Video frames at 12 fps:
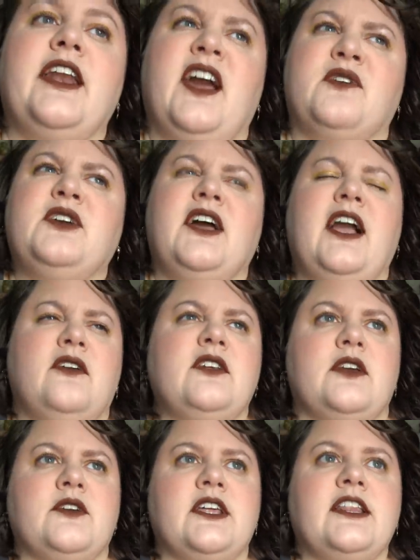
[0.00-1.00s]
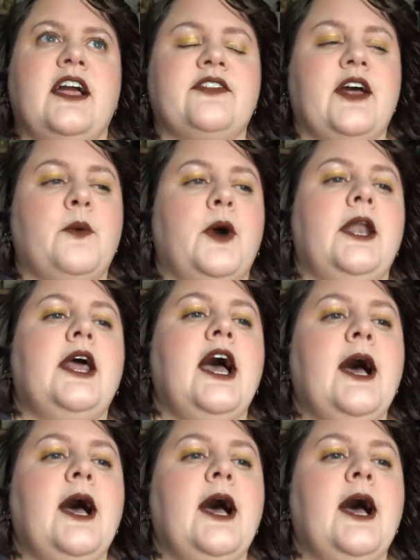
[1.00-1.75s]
I really like that one.